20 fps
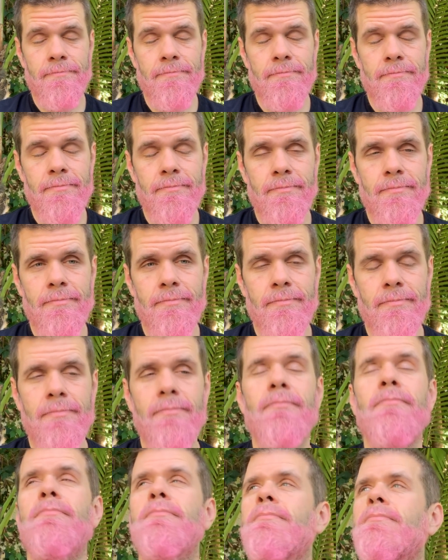
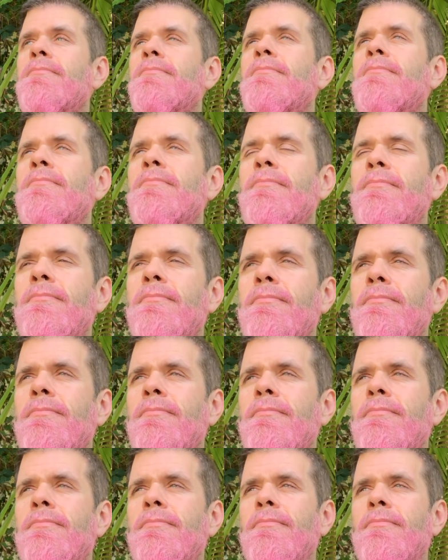
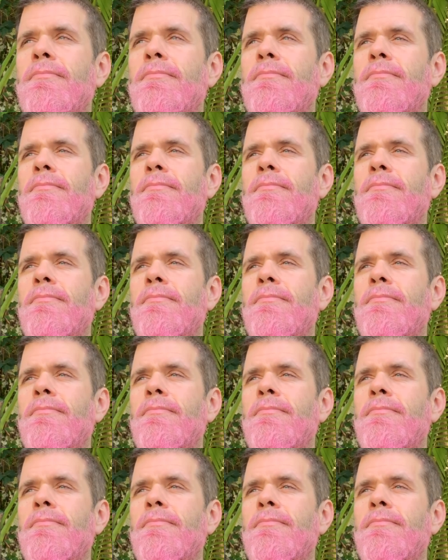No one is speaking in this clip.